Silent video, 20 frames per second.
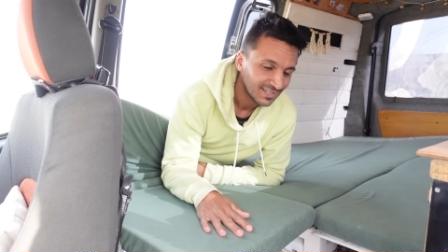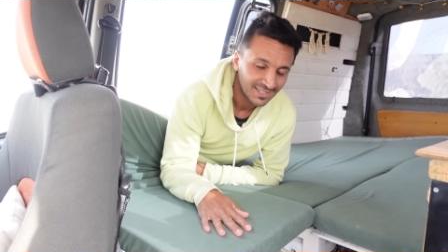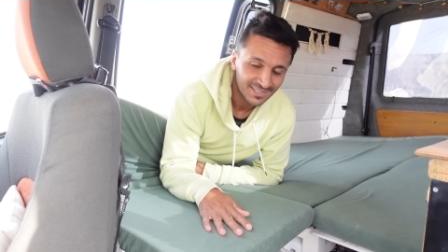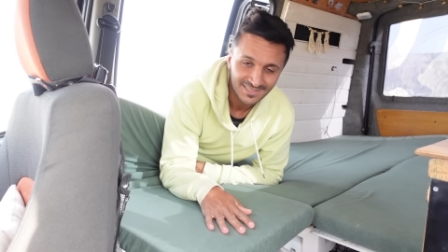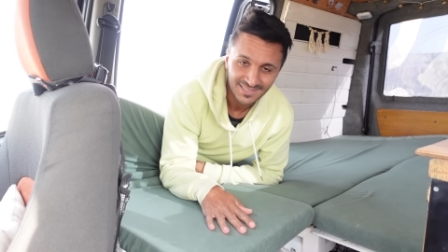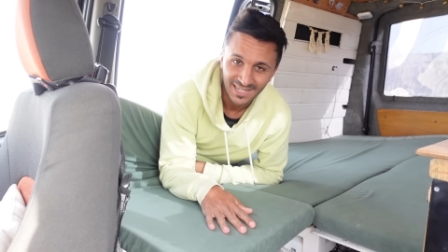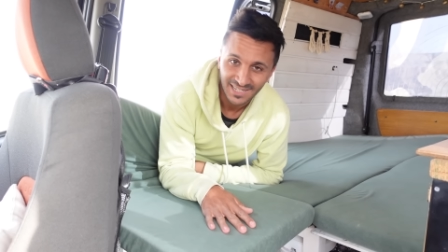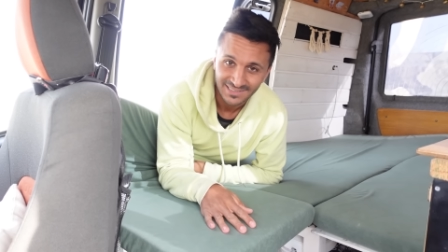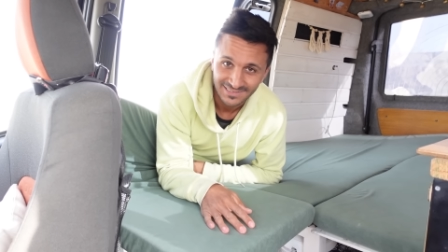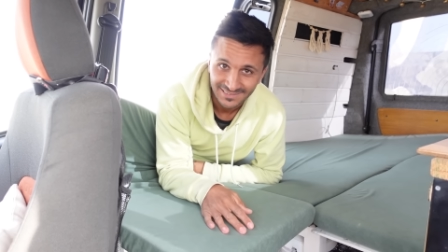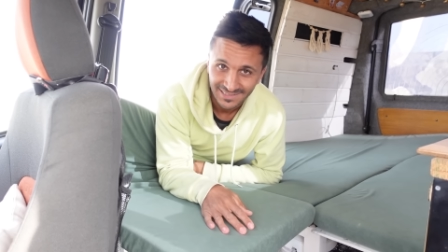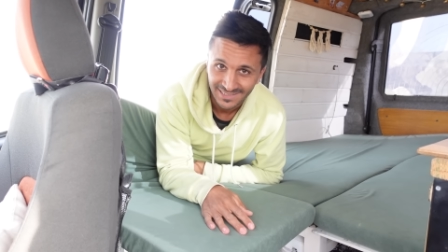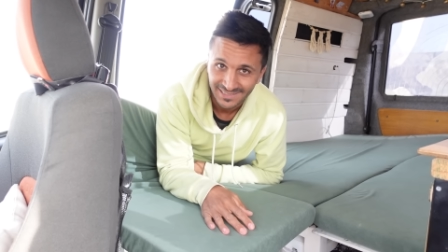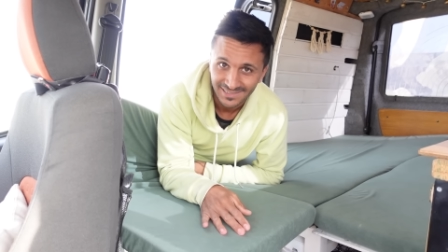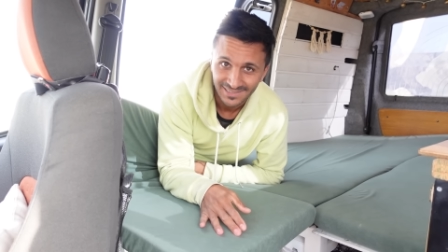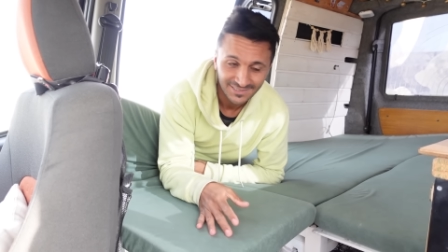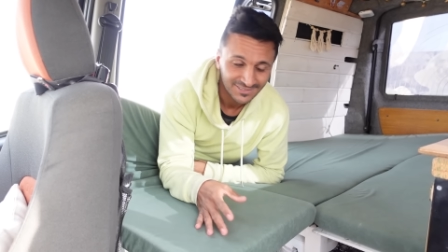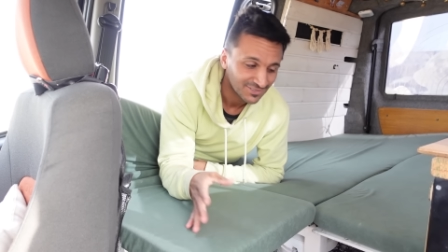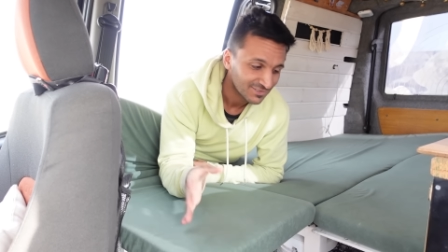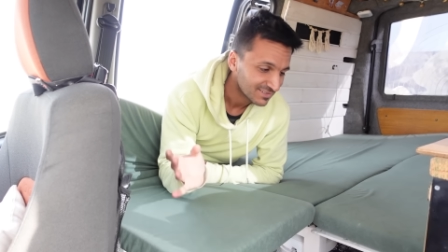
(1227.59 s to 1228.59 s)
It's getting
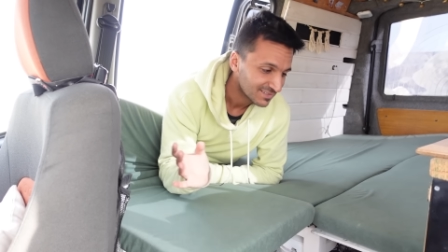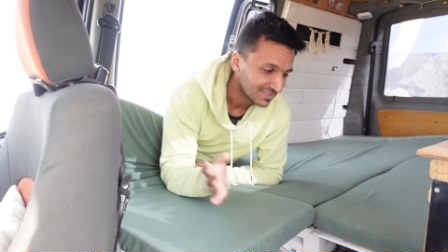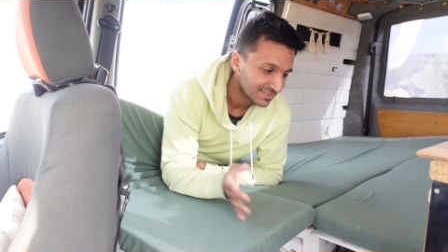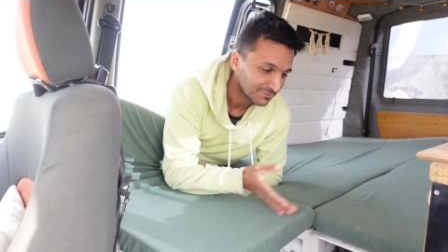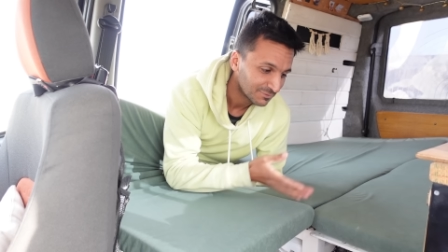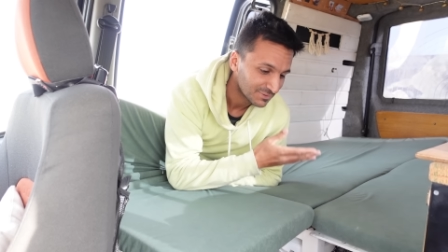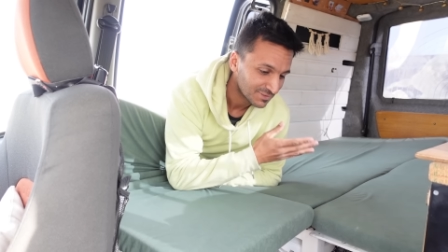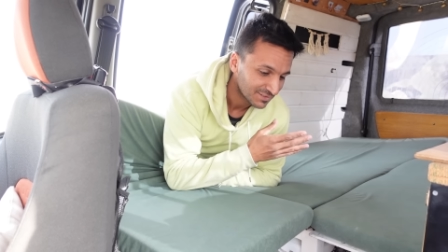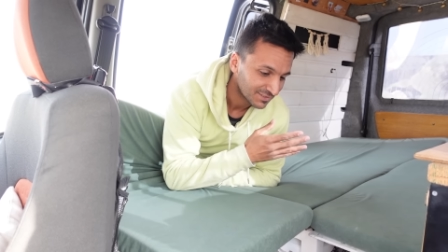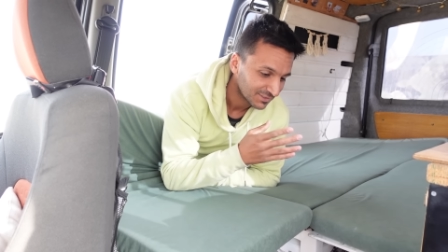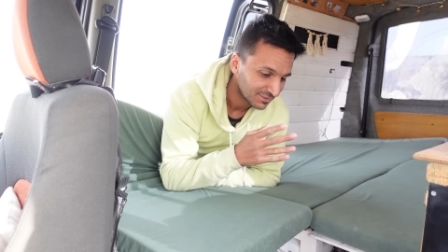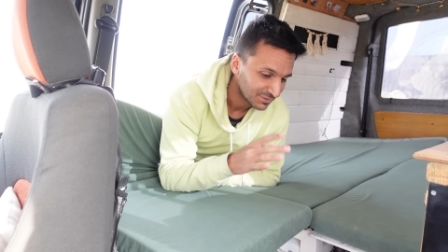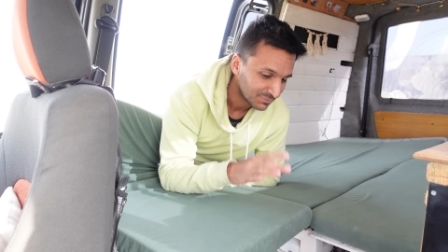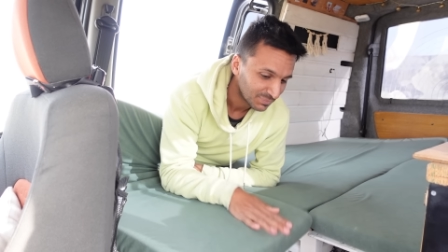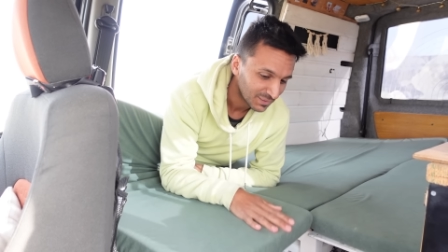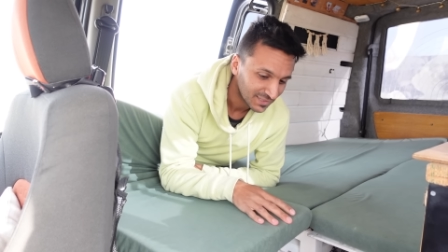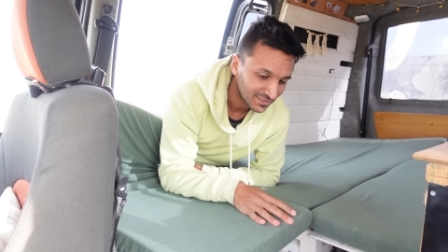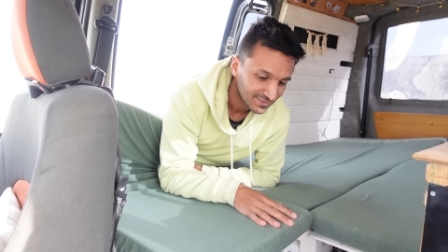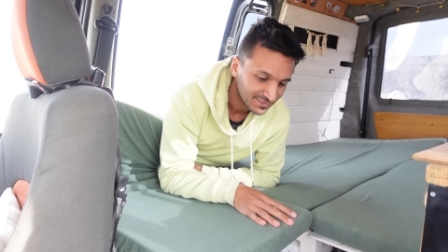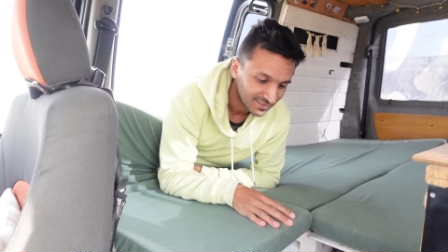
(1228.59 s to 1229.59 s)
late. Justina wants to go to
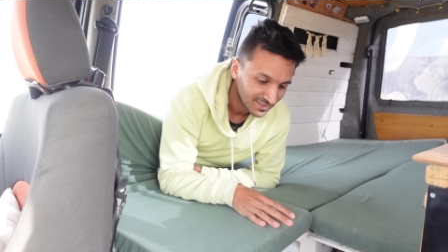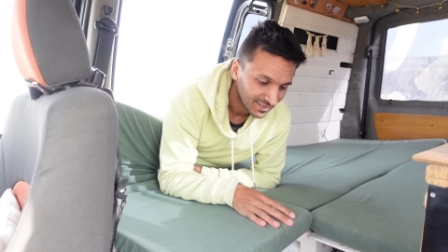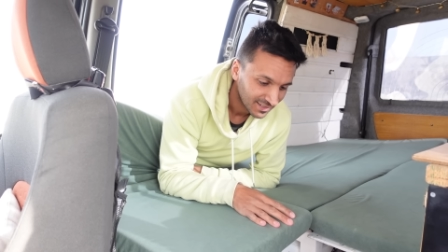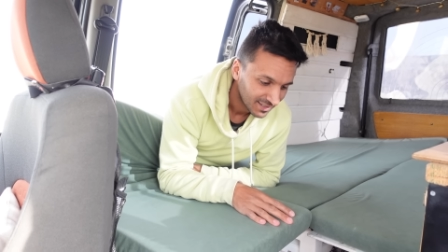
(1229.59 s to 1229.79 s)
bed.